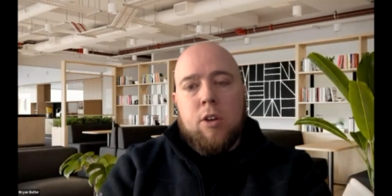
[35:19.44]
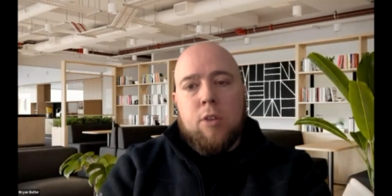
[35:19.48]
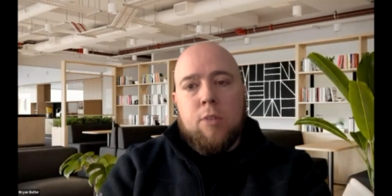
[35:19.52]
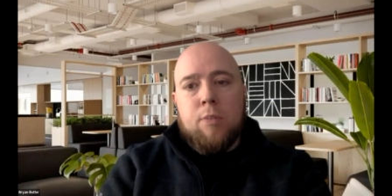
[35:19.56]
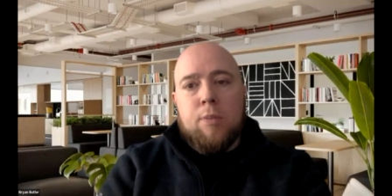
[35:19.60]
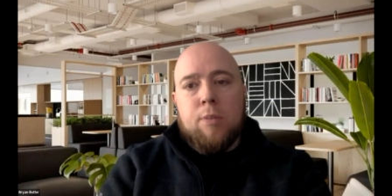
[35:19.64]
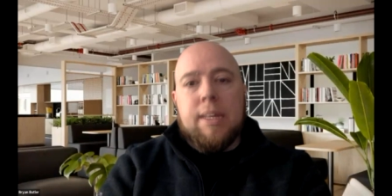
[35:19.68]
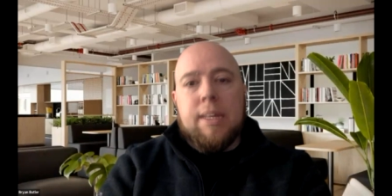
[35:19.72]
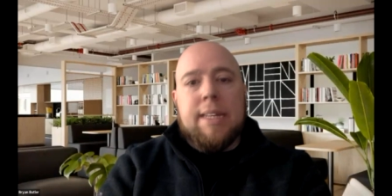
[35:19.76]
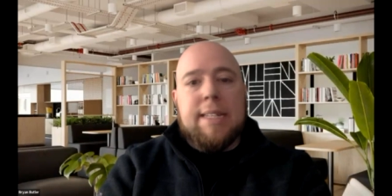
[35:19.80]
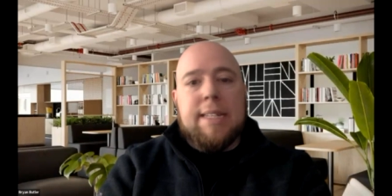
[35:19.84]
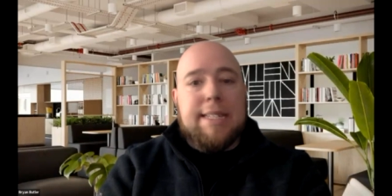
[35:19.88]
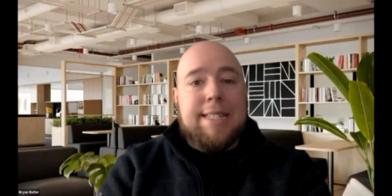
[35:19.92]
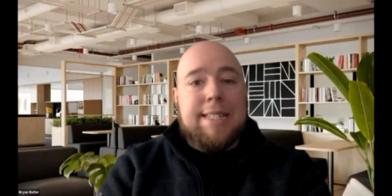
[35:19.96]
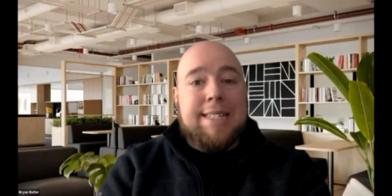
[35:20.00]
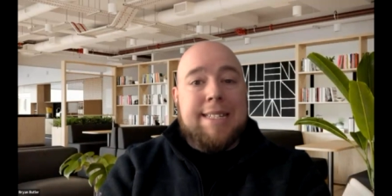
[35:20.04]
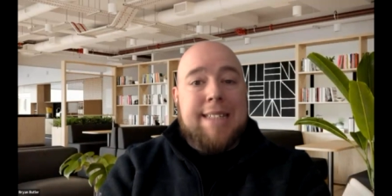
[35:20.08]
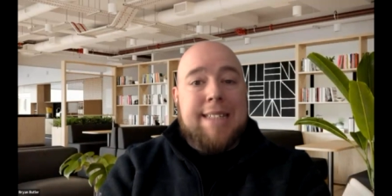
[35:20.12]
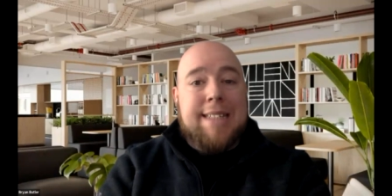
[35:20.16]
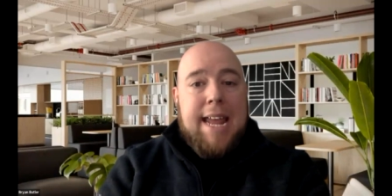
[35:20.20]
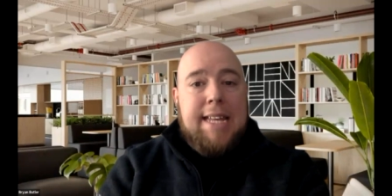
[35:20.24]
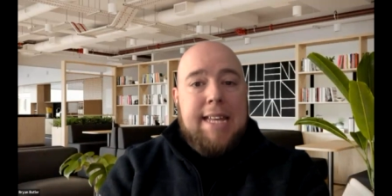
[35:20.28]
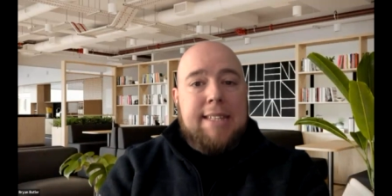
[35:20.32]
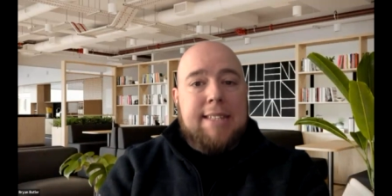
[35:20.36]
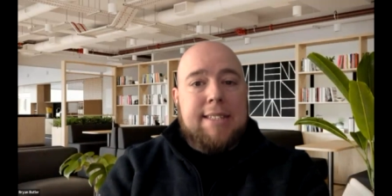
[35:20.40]
your
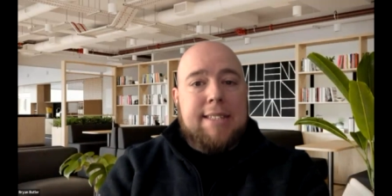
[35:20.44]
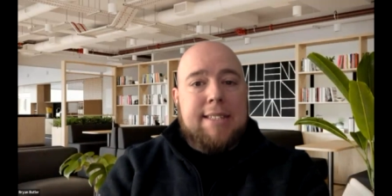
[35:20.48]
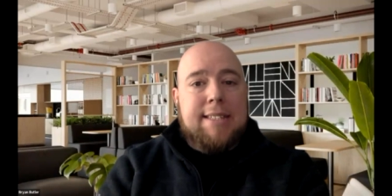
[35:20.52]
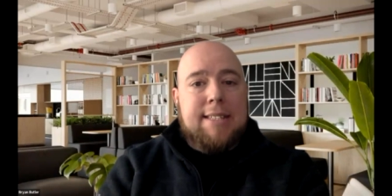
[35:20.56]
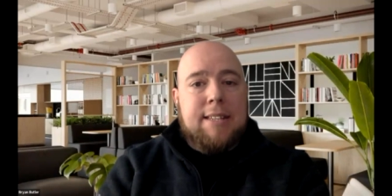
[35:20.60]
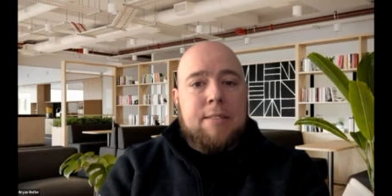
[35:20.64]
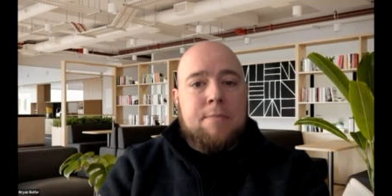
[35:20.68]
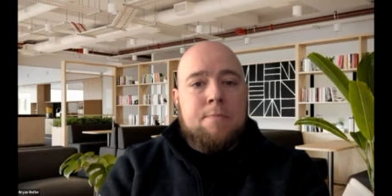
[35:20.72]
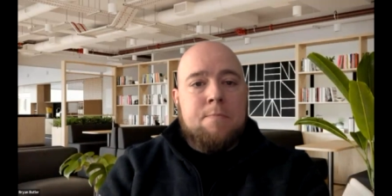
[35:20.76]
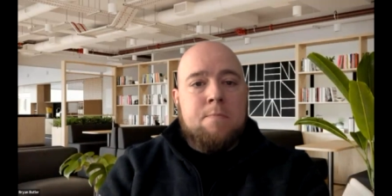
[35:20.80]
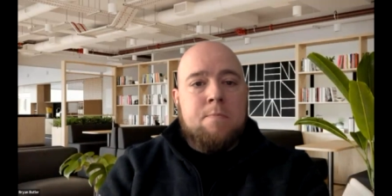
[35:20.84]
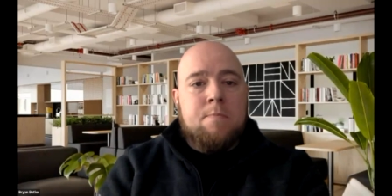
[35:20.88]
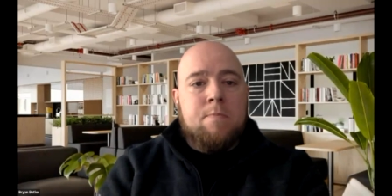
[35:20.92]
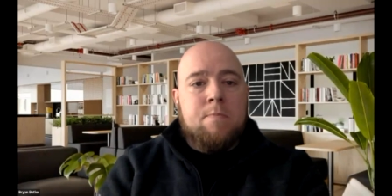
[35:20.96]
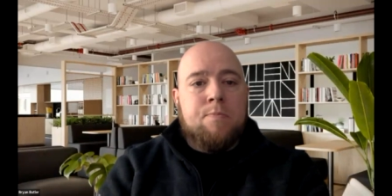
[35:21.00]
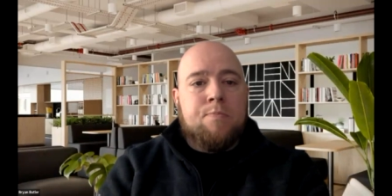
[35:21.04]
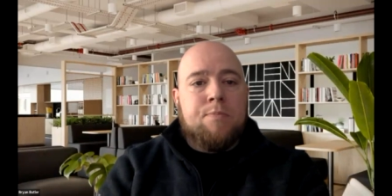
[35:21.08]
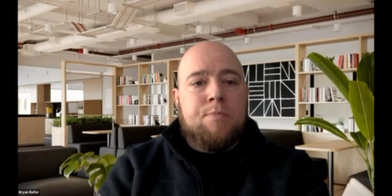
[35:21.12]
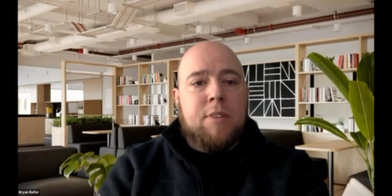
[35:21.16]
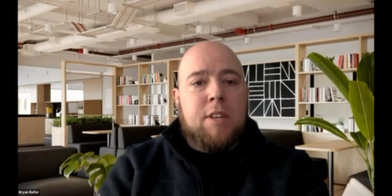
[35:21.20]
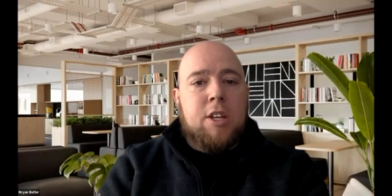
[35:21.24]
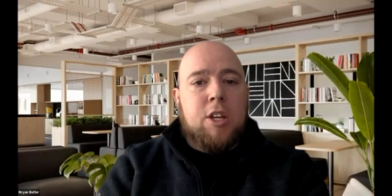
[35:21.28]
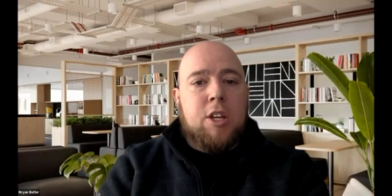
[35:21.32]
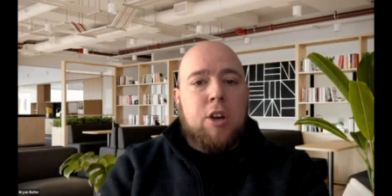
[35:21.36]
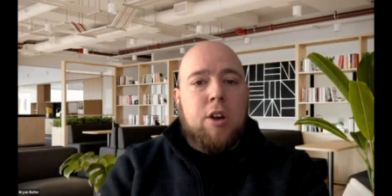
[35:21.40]
blended
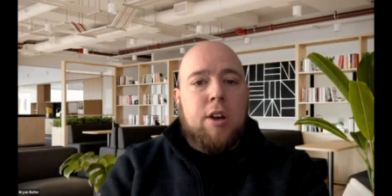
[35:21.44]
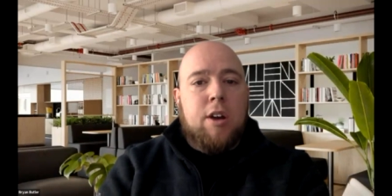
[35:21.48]
dates,